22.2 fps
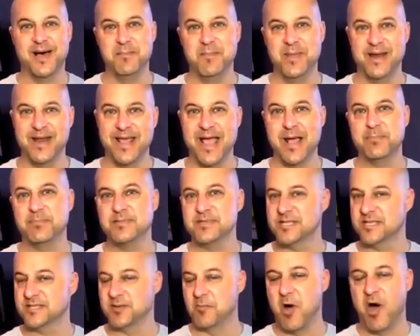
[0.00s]
Minneapolis
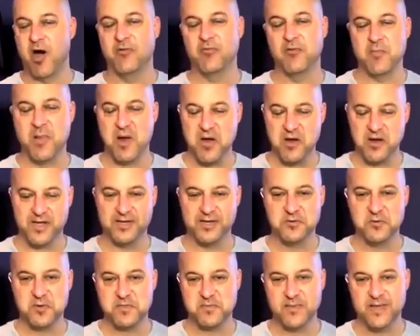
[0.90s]
at the Mall of America
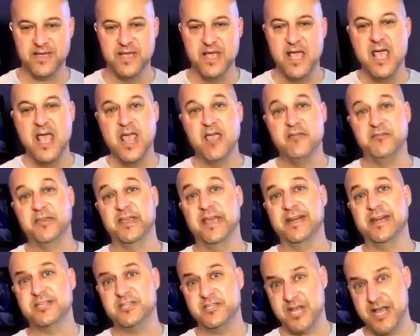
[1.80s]
with me. If you
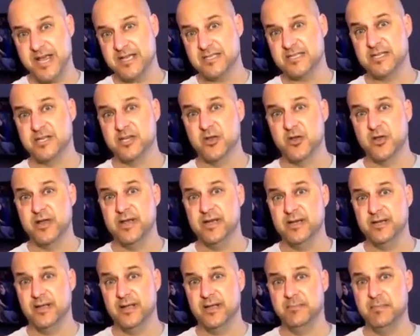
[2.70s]
get a chance and you're
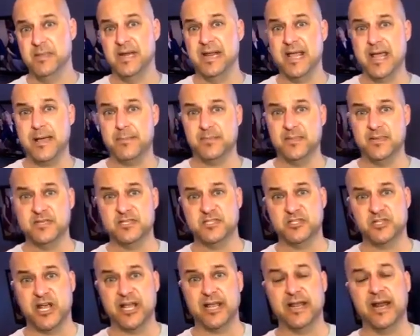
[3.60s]
in Minneapolis,
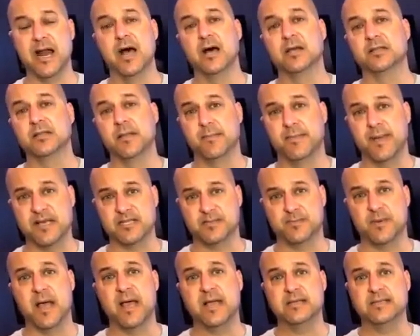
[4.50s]
check it out, the Best
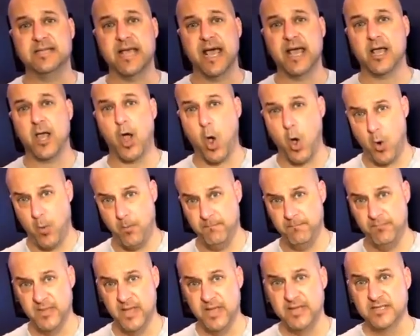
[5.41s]
Buy Tech
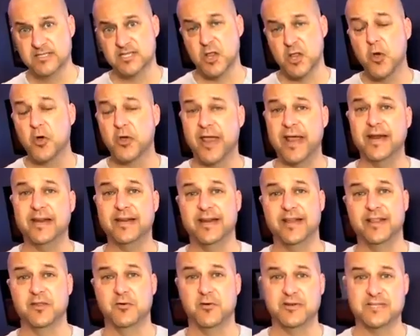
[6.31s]
Home. It's located
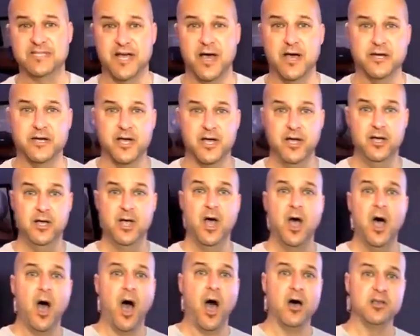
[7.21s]
in the Rotunda.
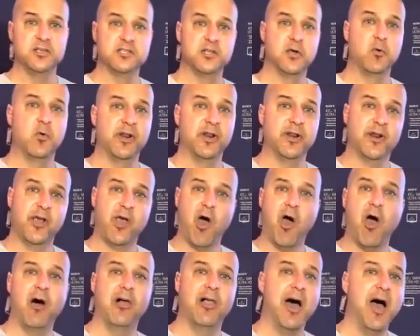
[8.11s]
Also wanted to
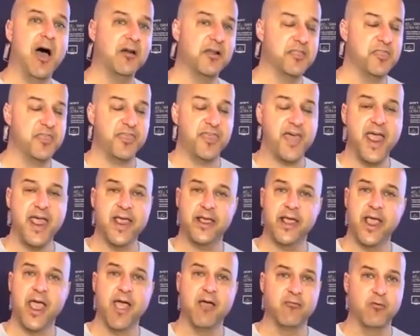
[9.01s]
call out and thank
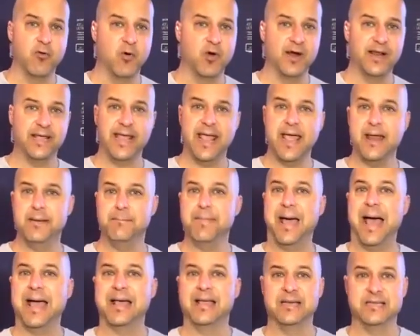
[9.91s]
everyone again
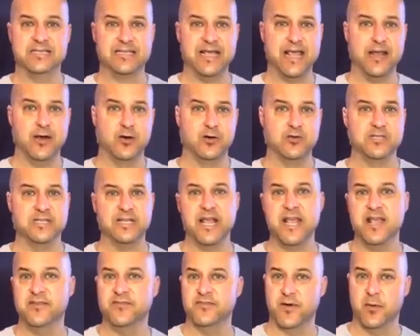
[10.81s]
back in San
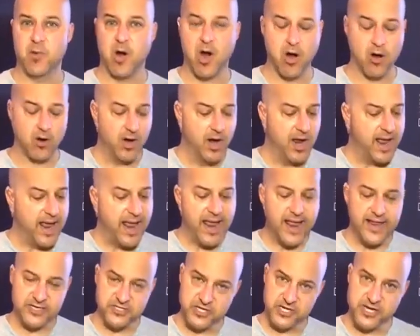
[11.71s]
Jose, from our
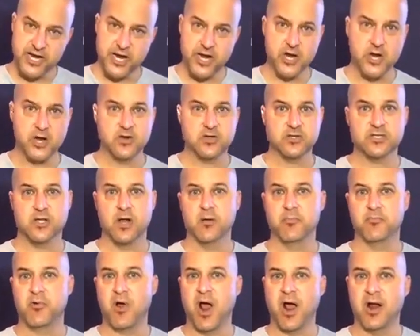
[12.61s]
engineers, our
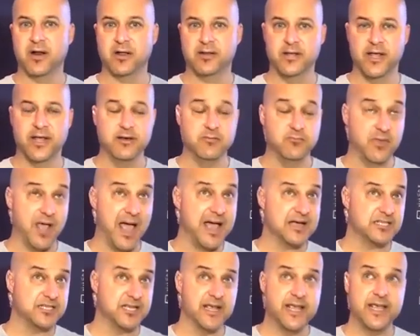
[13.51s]
product, and
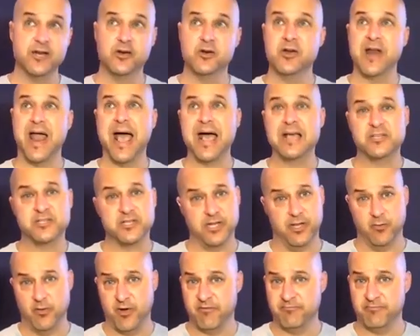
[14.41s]
actually
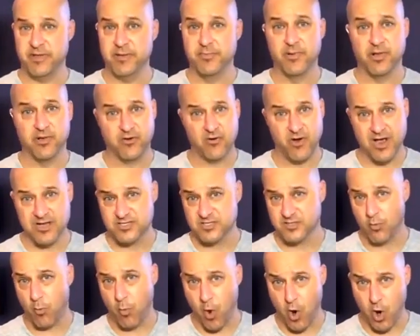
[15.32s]
internationally, we have people across
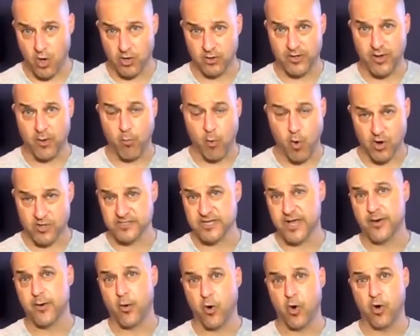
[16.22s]
the world that worked
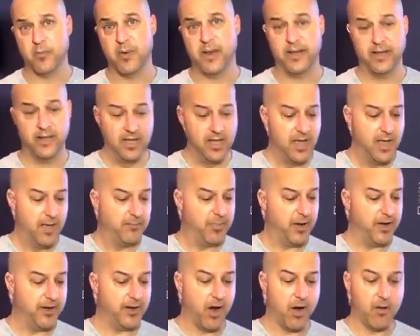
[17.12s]
on Orbi,
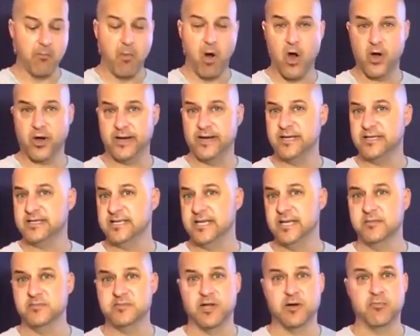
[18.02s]
but our marketing
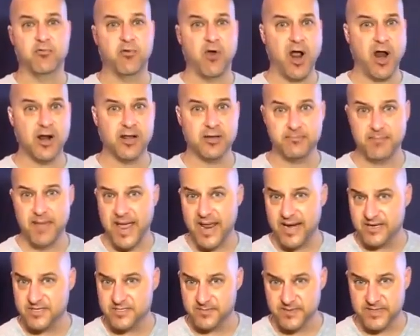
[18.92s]
teams, our product
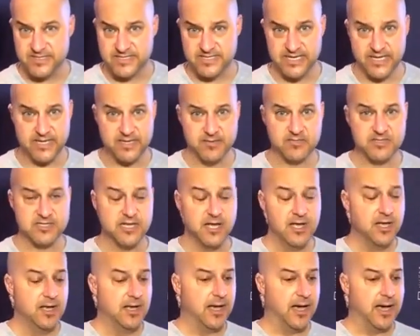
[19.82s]
management teams,
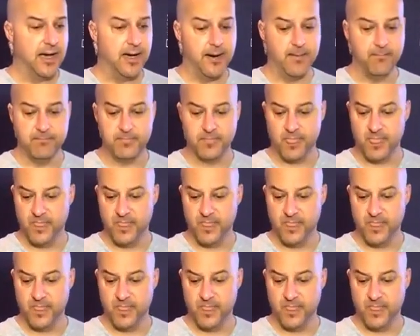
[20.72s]
and